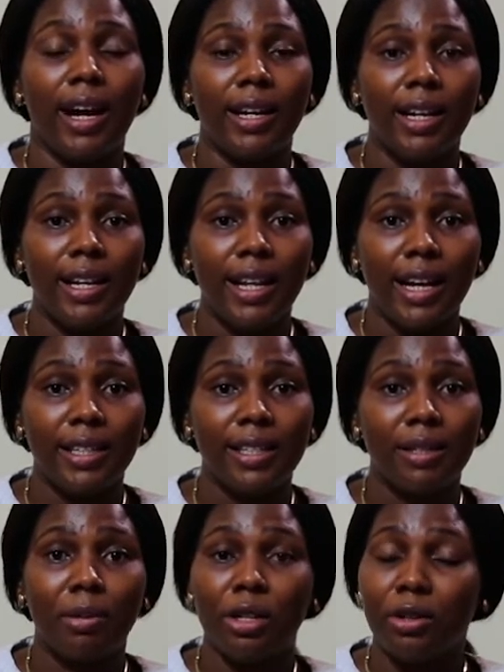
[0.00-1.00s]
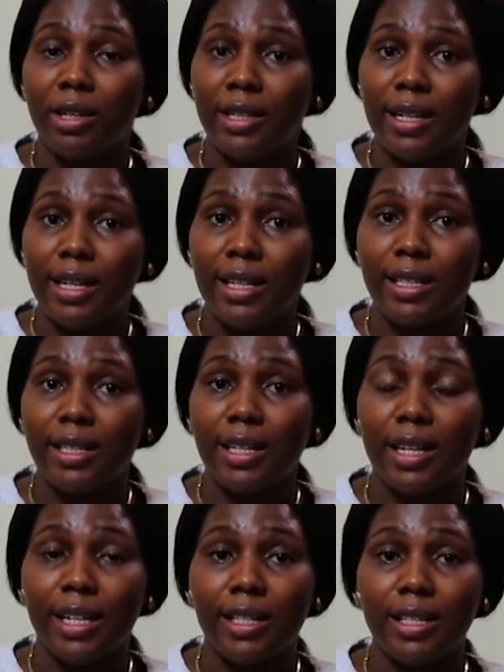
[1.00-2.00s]
The last but not the least
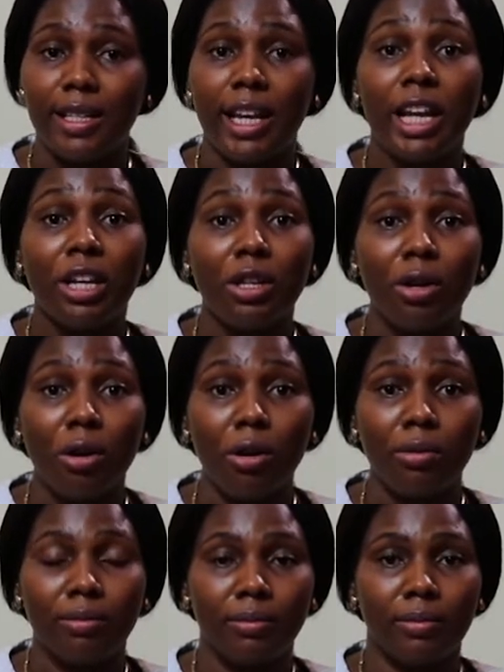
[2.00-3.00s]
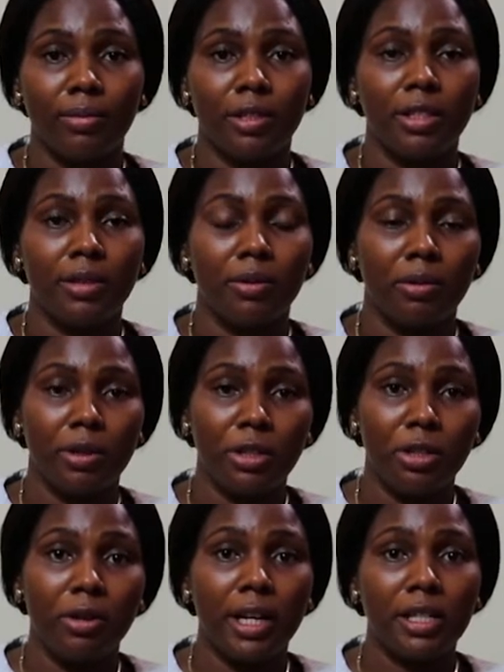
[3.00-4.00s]
is indoor
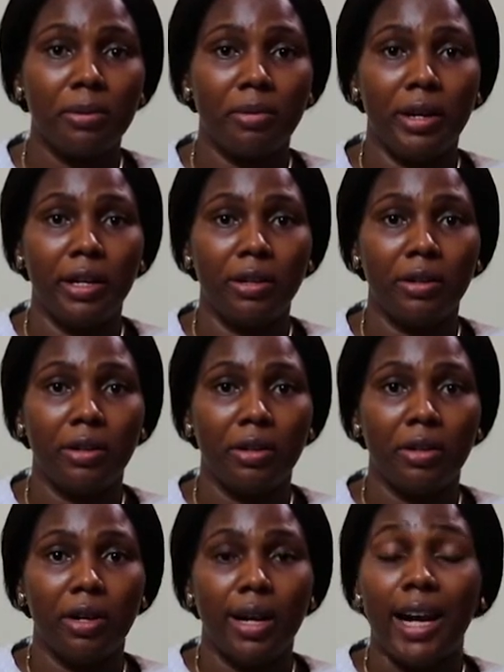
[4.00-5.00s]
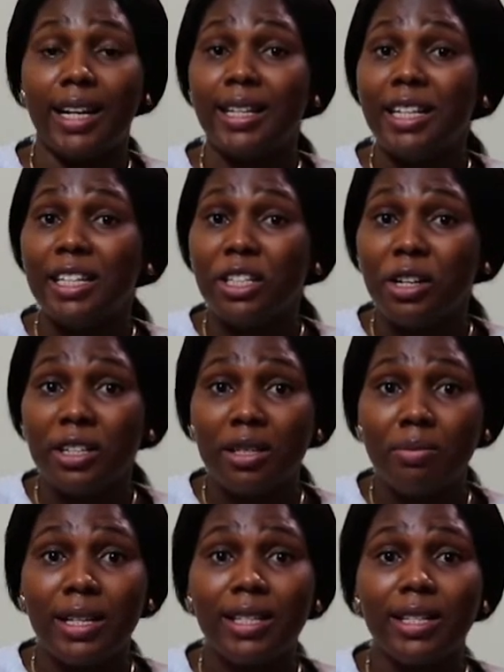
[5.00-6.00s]
residual spraying. And this just
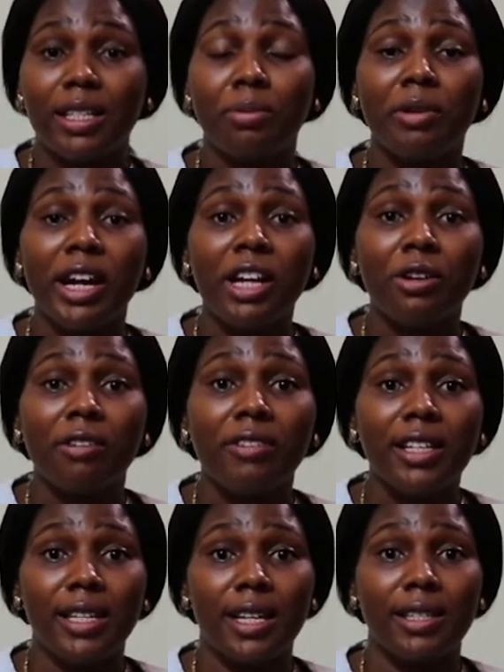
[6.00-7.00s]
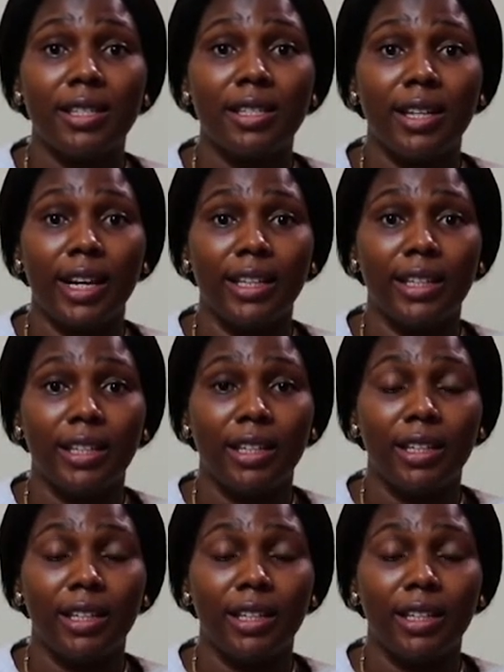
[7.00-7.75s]
means spraying of insecticide